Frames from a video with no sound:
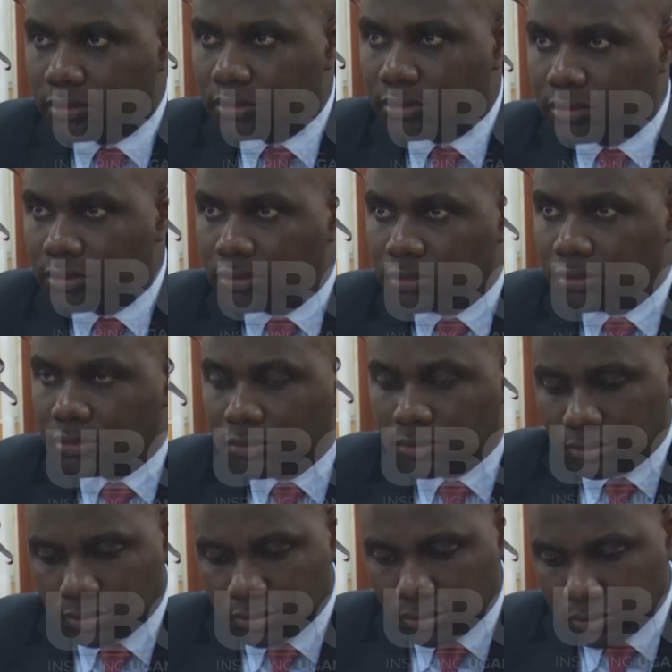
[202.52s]
This
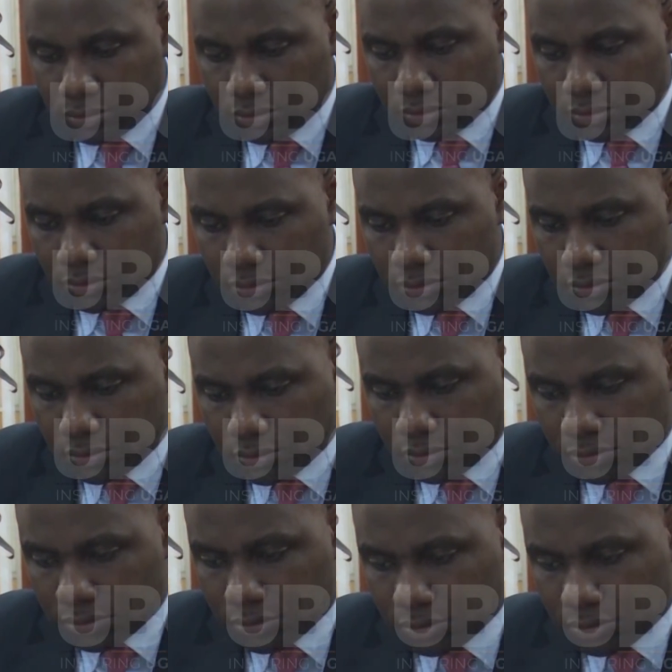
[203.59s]
commitment is crucial for the